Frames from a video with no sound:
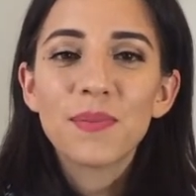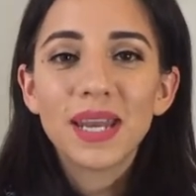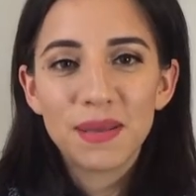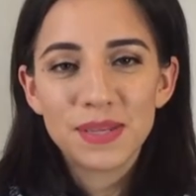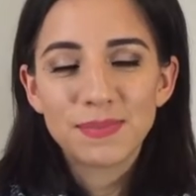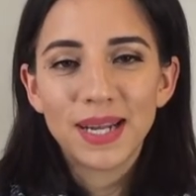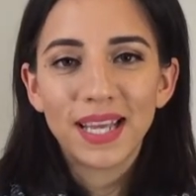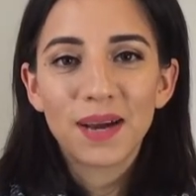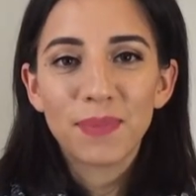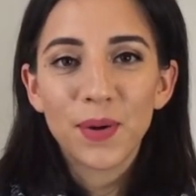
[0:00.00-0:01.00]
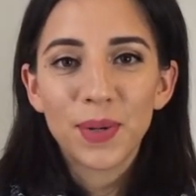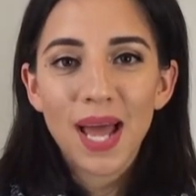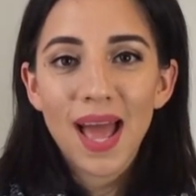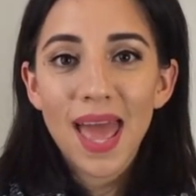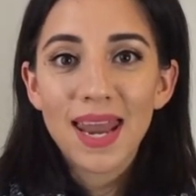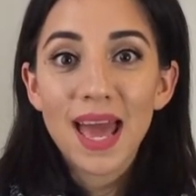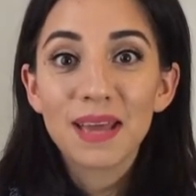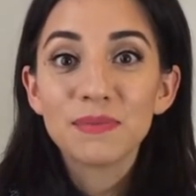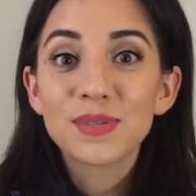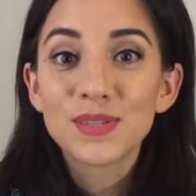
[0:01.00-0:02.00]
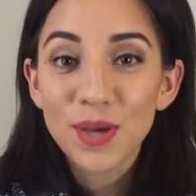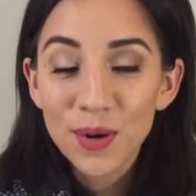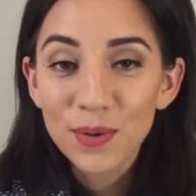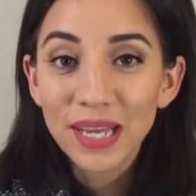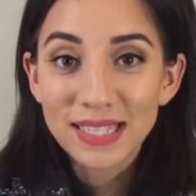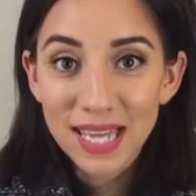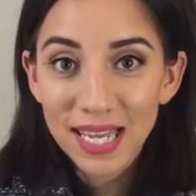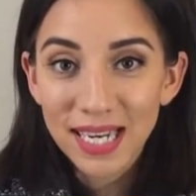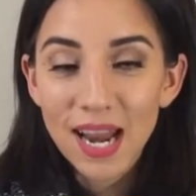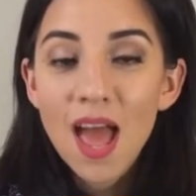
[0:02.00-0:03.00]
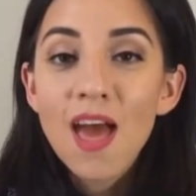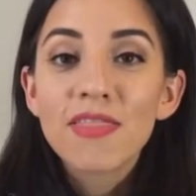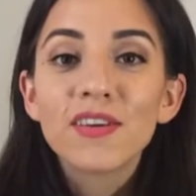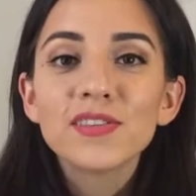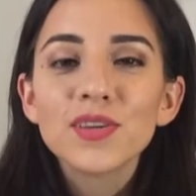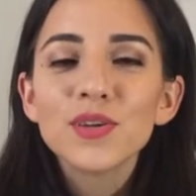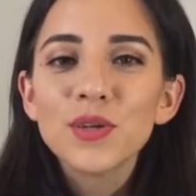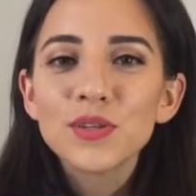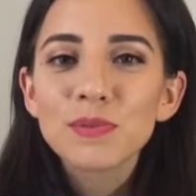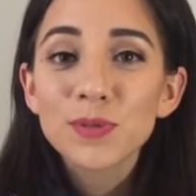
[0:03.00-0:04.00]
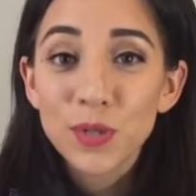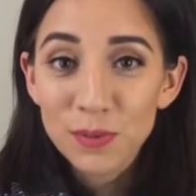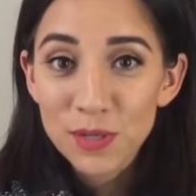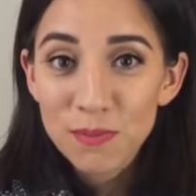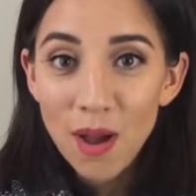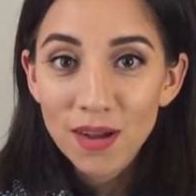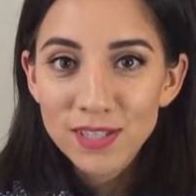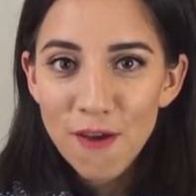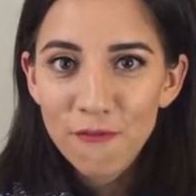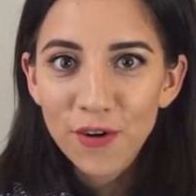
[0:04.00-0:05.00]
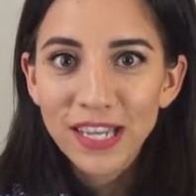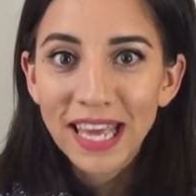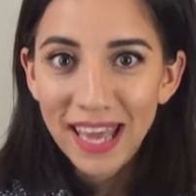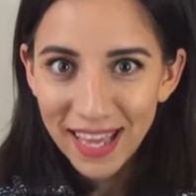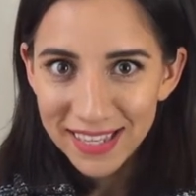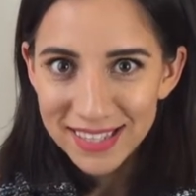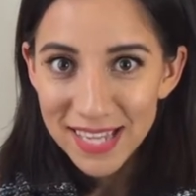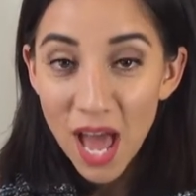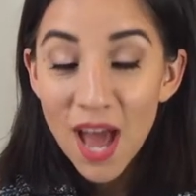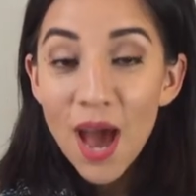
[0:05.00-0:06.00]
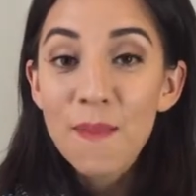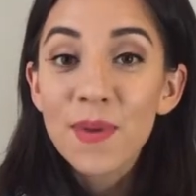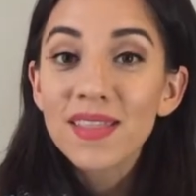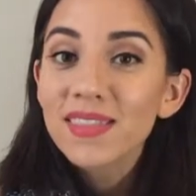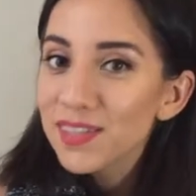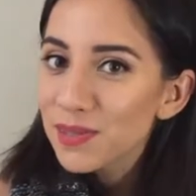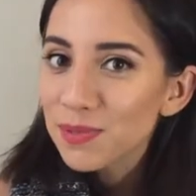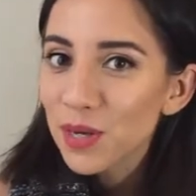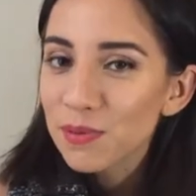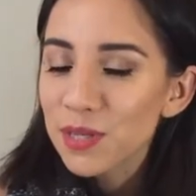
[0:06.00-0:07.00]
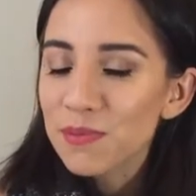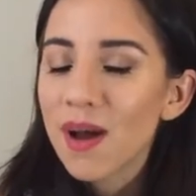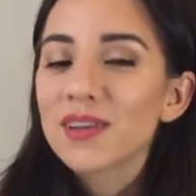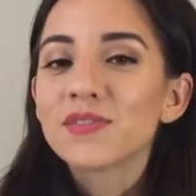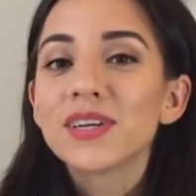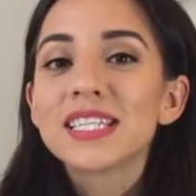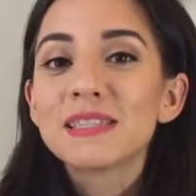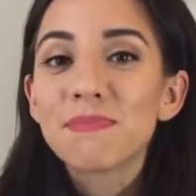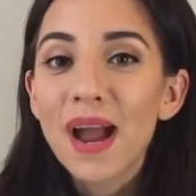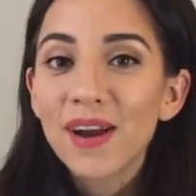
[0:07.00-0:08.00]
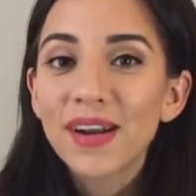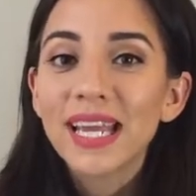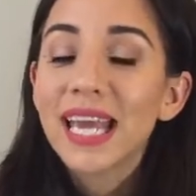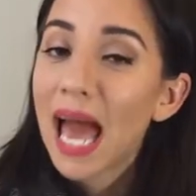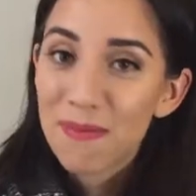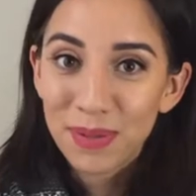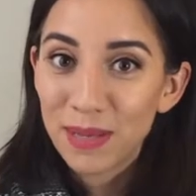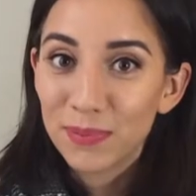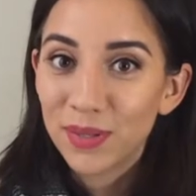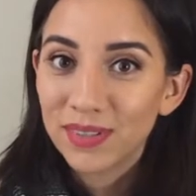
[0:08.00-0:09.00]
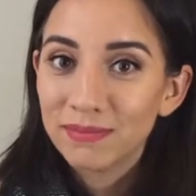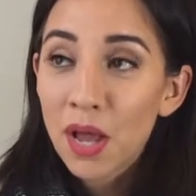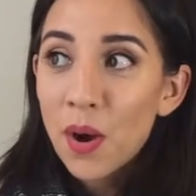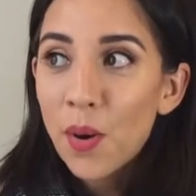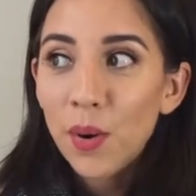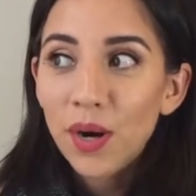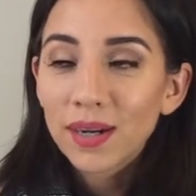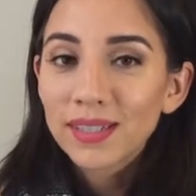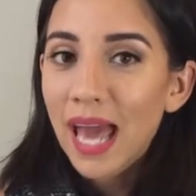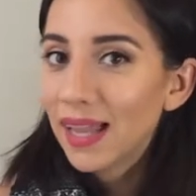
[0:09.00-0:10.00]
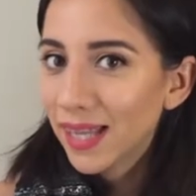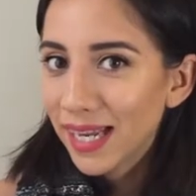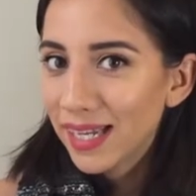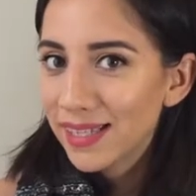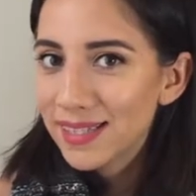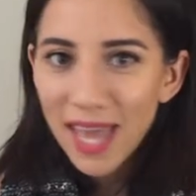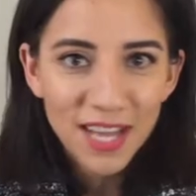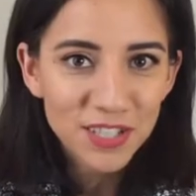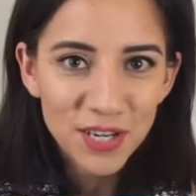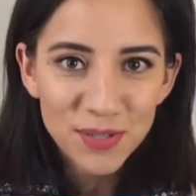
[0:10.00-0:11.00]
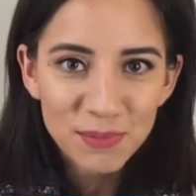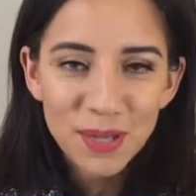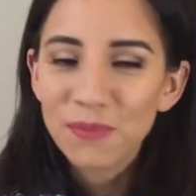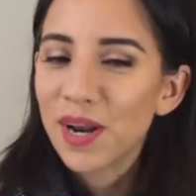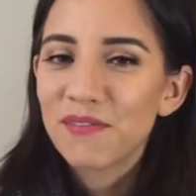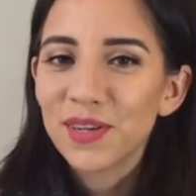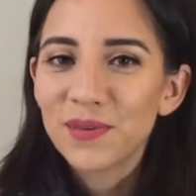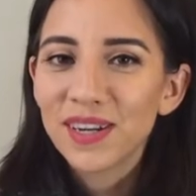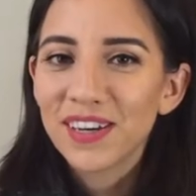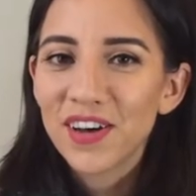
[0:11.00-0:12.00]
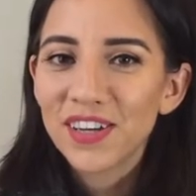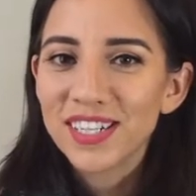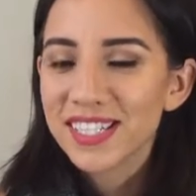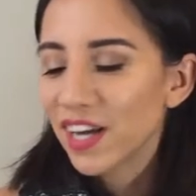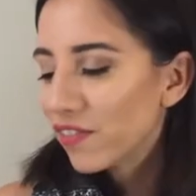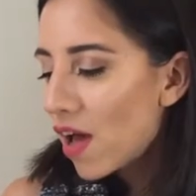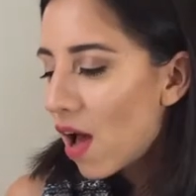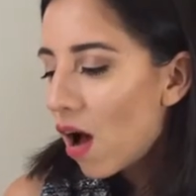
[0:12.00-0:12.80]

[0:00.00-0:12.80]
My name is Belgica Paola and I am so excited. There's a new subscription box for Kittens, a monthly subscription box for aspiring cat people or cat ladies, cat gentlemen, whatever you want to call yourself.